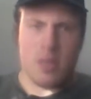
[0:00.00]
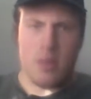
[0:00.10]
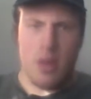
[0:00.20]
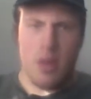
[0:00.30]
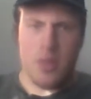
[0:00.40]

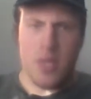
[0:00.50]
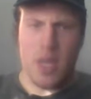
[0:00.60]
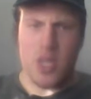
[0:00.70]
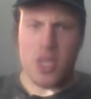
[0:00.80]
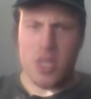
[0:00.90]
all the
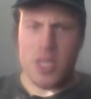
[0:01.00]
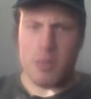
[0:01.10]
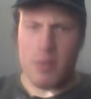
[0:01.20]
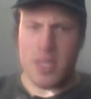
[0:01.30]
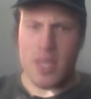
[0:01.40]

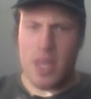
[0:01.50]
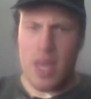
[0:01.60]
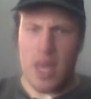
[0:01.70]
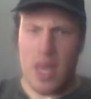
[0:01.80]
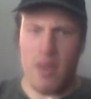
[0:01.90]
chelicerates
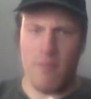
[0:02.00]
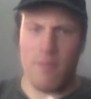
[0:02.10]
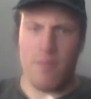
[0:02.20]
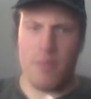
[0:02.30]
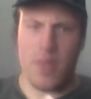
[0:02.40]

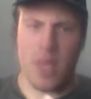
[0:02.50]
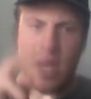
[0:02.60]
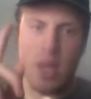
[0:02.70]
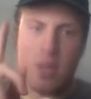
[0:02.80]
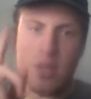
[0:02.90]
have the
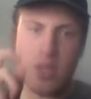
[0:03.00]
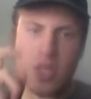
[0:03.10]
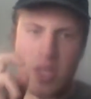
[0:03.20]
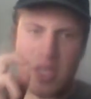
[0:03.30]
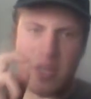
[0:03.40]

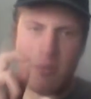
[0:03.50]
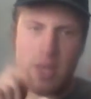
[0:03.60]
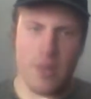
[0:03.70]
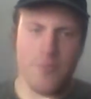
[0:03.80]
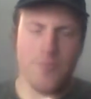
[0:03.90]

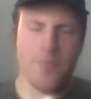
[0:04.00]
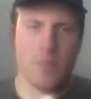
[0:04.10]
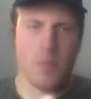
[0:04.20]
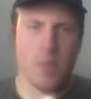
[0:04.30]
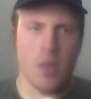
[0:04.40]
chelicerae.
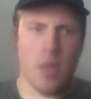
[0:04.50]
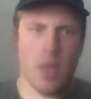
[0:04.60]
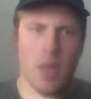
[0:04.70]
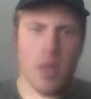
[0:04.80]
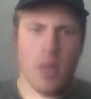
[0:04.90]

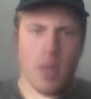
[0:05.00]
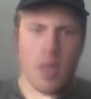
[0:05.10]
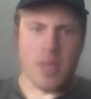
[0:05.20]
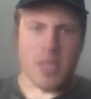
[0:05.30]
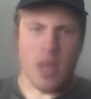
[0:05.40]

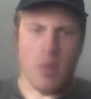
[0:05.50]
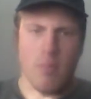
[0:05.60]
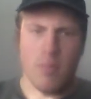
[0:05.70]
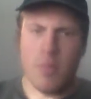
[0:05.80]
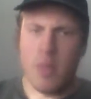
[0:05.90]
And
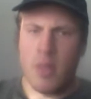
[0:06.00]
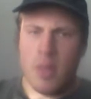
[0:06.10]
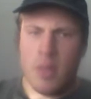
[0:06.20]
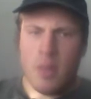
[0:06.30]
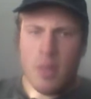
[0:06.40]
some
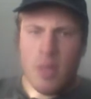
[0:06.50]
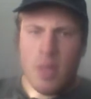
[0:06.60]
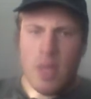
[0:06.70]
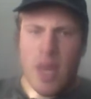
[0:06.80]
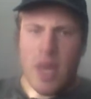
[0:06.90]

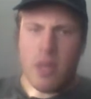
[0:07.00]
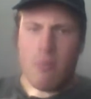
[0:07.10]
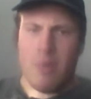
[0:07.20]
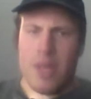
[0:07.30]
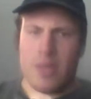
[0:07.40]

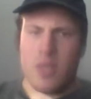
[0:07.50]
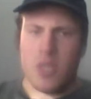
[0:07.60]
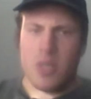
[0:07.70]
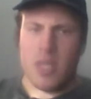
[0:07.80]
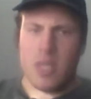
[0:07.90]
non-arachnid
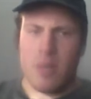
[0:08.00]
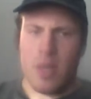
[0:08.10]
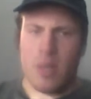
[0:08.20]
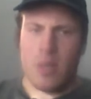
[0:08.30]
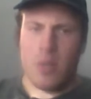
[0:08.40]

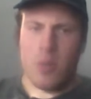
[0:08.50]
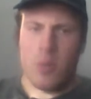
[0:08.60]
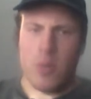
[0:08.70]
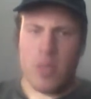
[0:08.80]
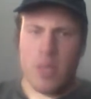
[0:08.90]
chelicerae
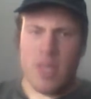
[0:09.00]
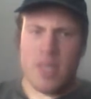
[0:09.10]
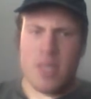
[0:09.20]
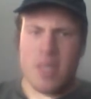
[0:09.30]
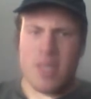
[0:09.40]
include
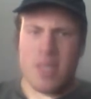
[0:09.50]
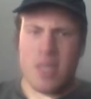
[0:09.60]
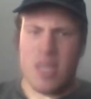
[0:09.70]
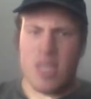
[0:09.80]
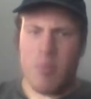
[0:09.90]

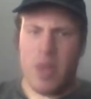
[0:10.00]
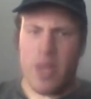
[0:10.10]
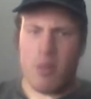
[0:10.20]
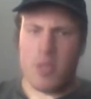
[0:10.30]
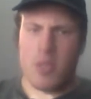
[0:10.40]
sea
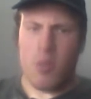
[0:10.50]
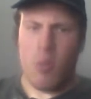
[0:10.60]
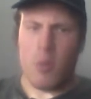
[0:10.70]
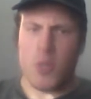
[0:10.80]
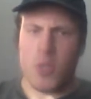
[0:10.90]
spiders,
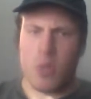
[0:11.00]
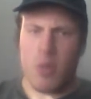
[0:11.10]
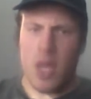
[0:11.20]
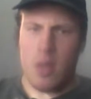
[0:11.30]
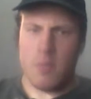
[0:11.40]
horseshoe
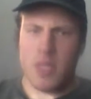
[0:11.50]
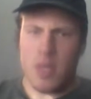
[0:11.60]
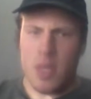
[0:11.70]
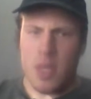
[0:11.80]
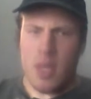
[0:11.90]

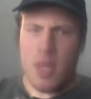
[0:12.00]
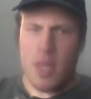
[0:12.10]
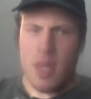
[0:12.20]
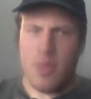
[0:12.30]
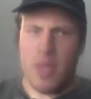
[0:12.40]
crabs,
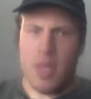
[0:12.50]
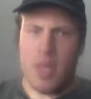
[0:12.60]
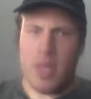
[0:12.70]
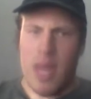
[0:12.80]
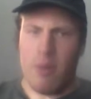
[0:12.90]
and
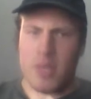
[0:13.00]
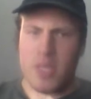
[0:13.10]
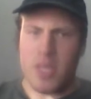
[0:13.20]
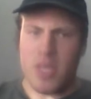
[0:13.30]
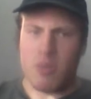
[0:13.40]
the now
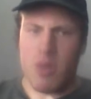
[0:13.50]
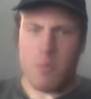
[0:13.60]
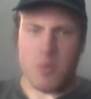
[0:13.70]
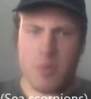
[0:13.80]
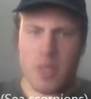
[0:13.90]
extinct
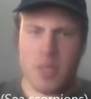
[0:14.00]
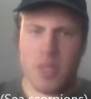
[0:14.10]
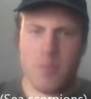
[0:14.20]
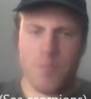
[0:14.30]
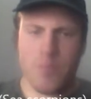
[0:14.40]

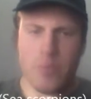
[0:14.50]
eurypterids.